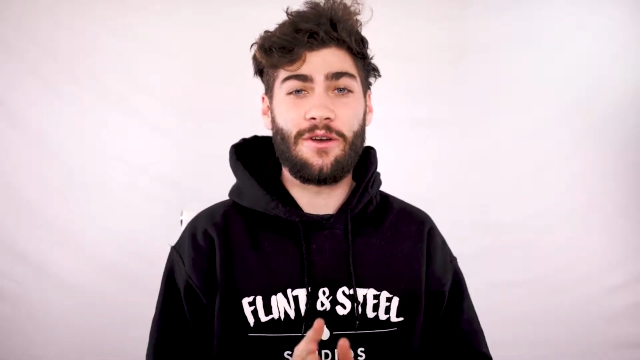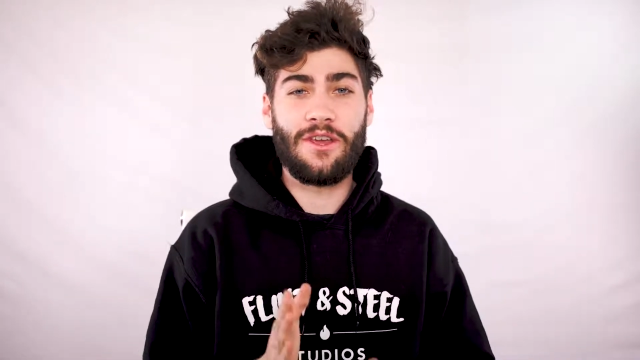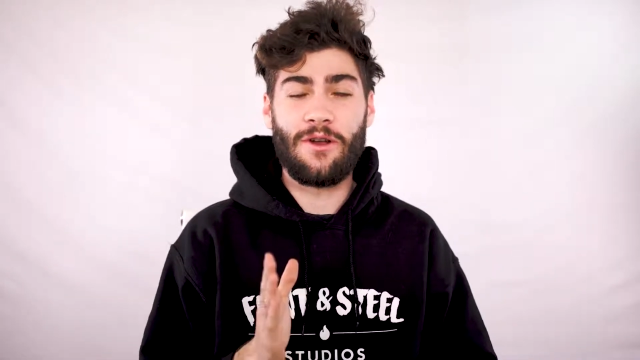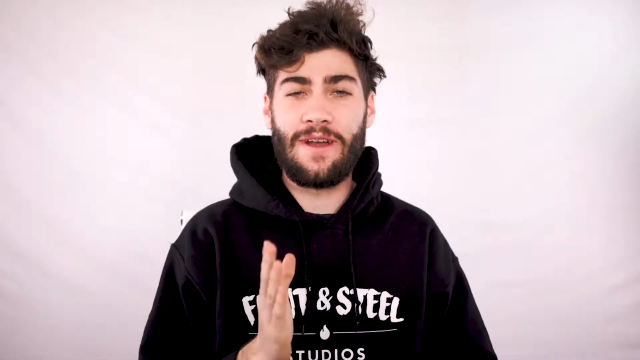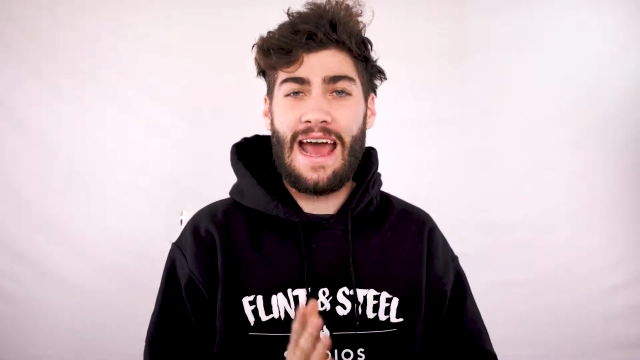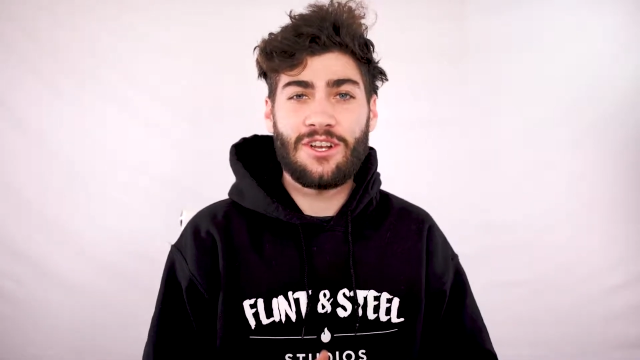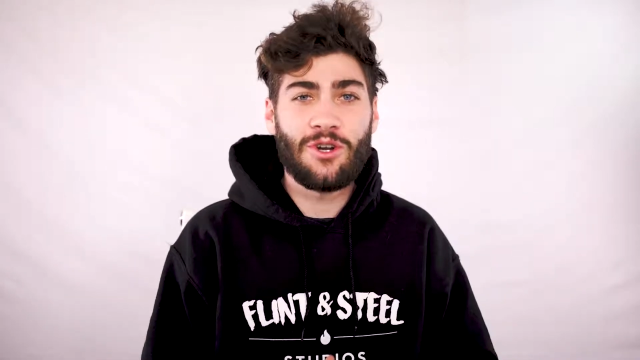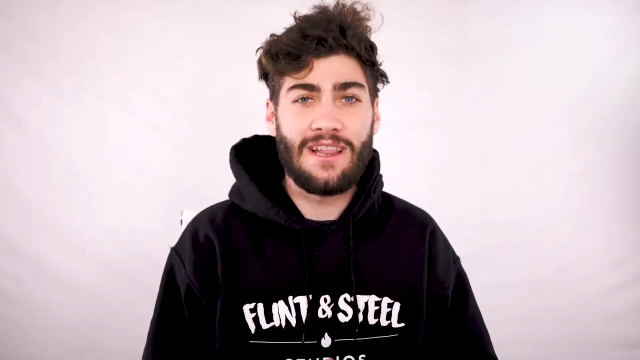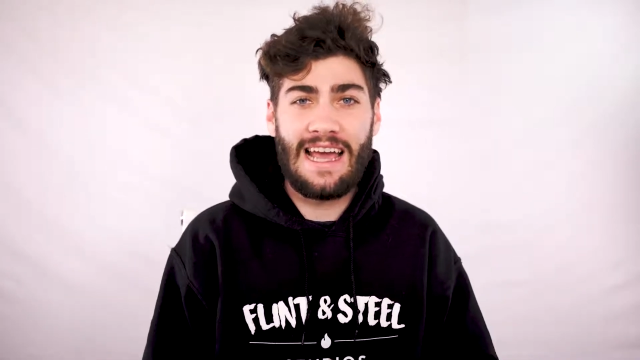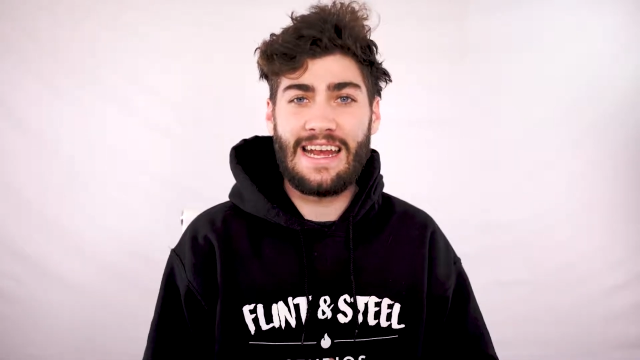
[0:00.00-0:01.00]
You know,
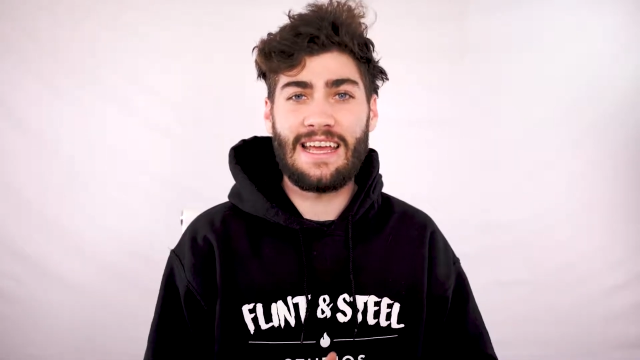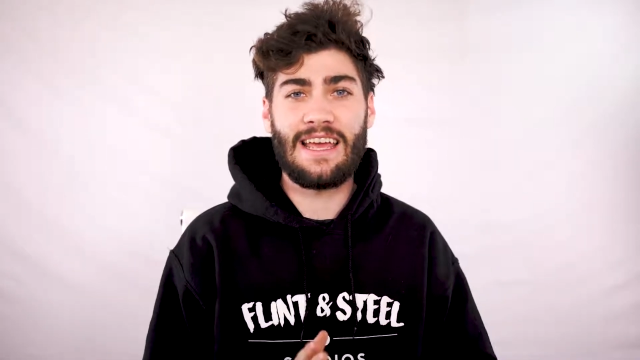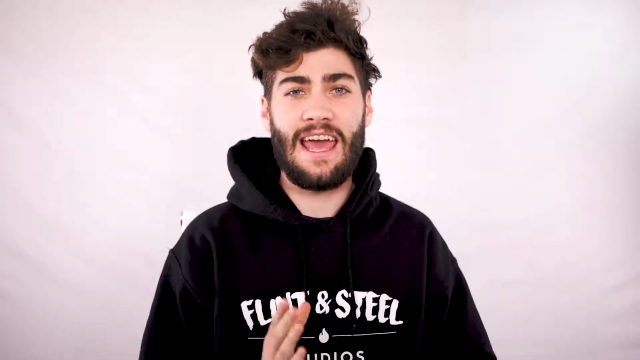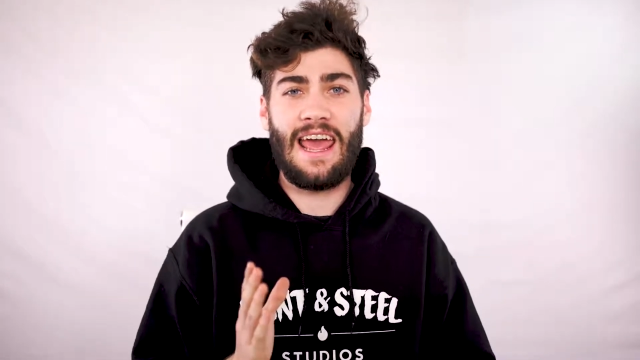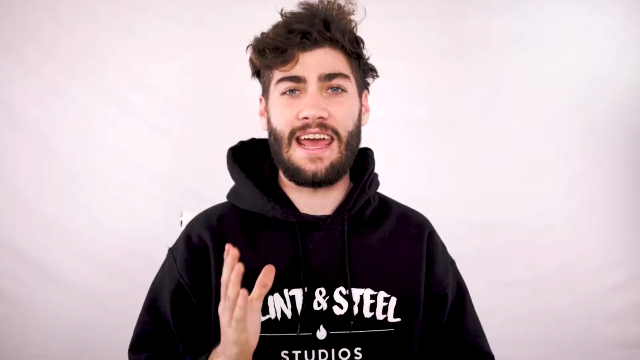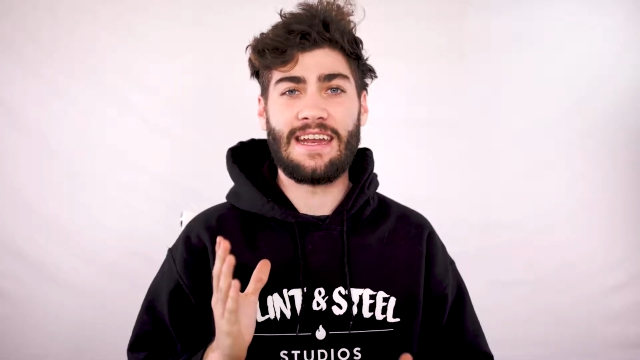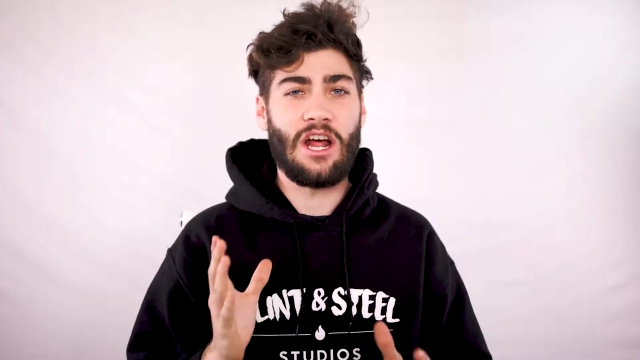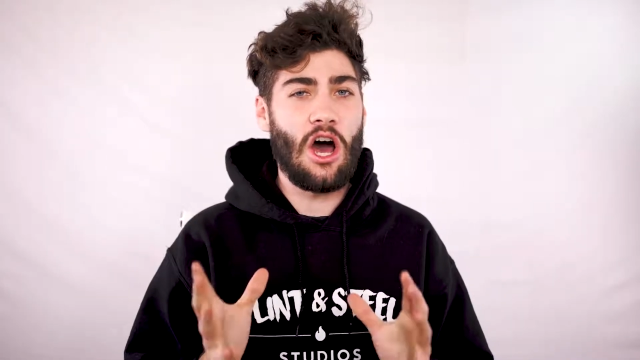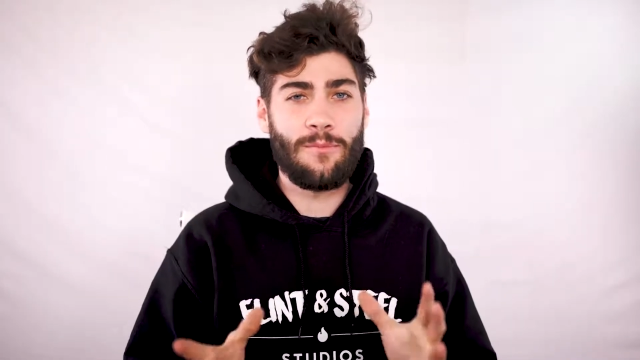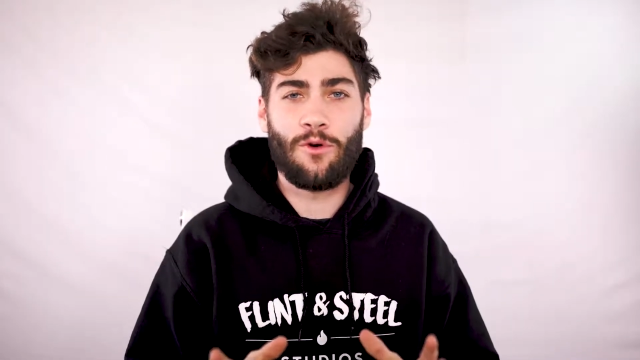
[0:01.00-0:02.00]
natural lighting and
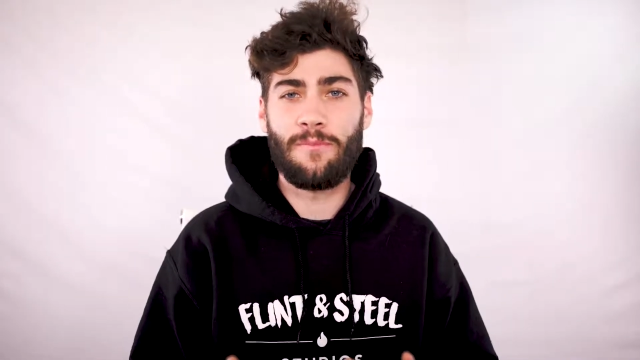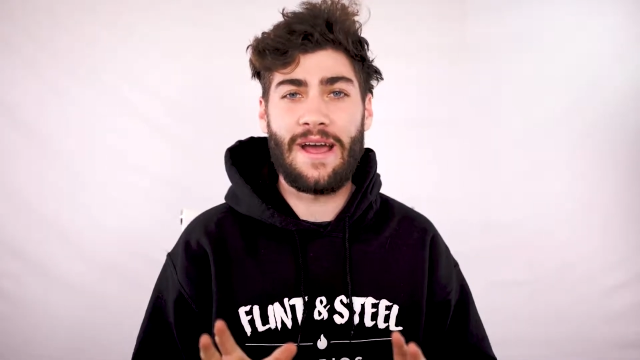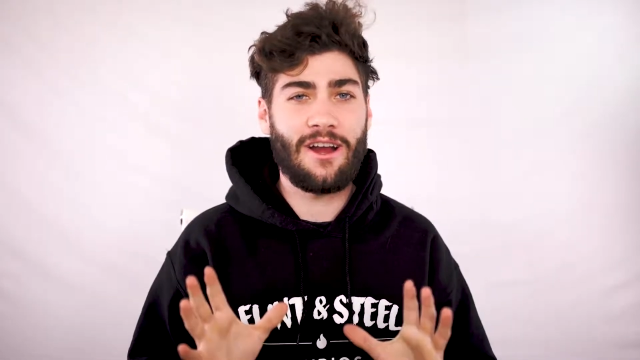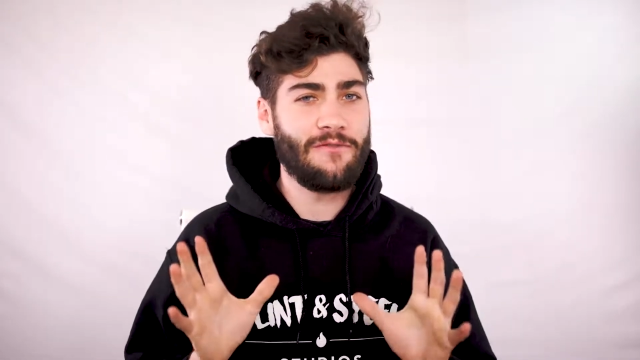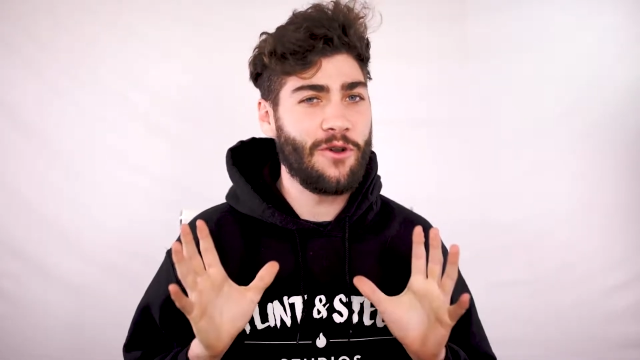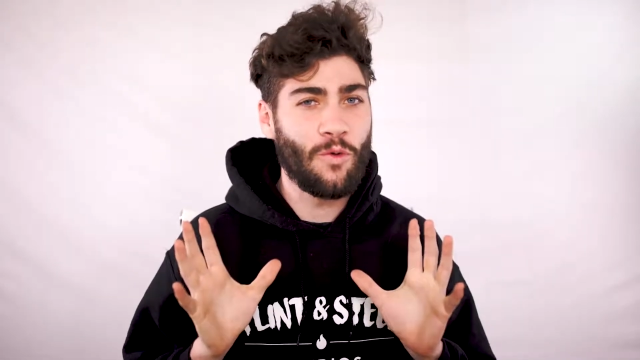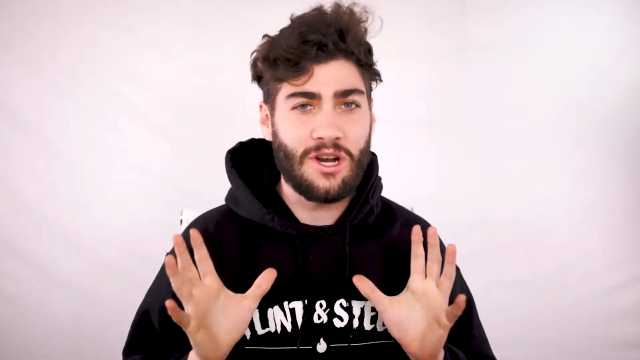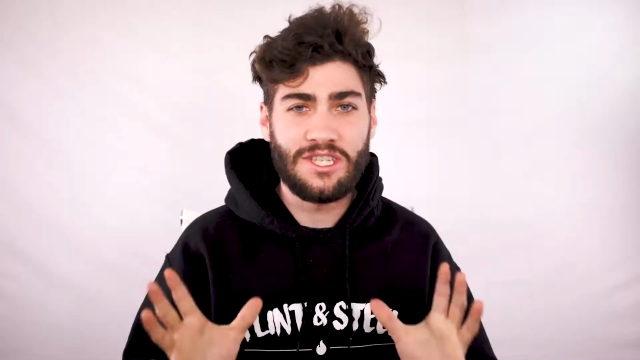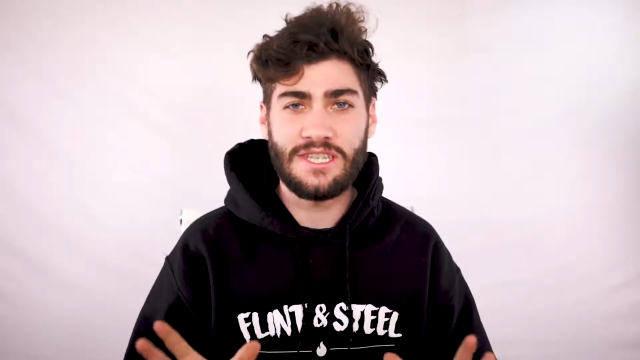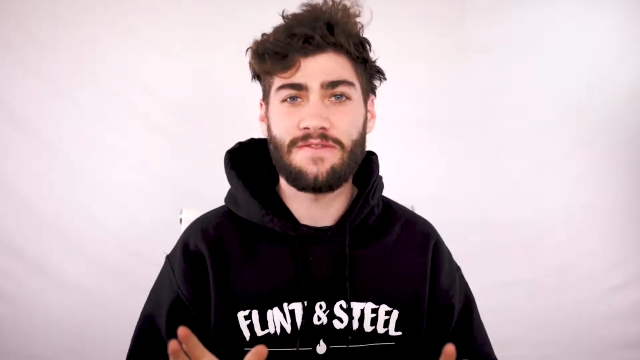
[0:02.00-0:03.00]
an onboard microphone
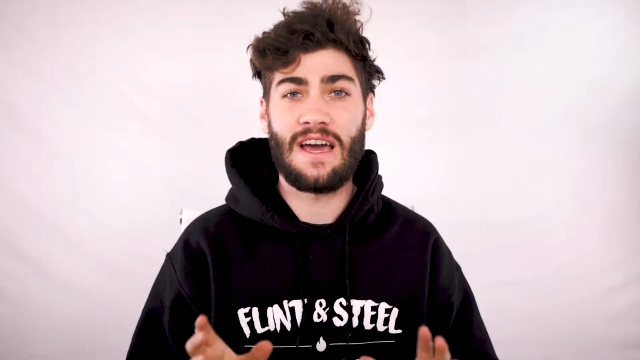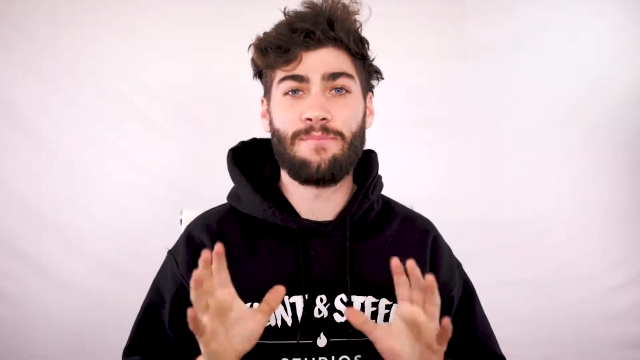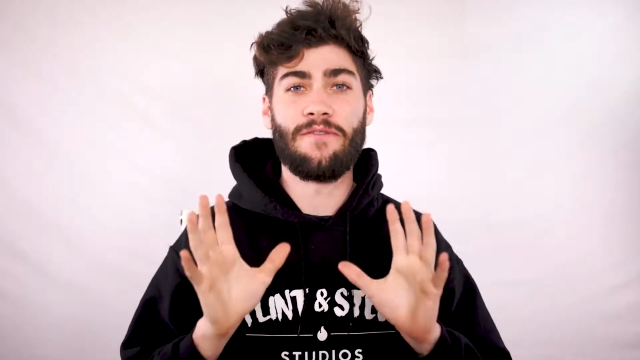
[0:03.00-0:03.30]
work just fine,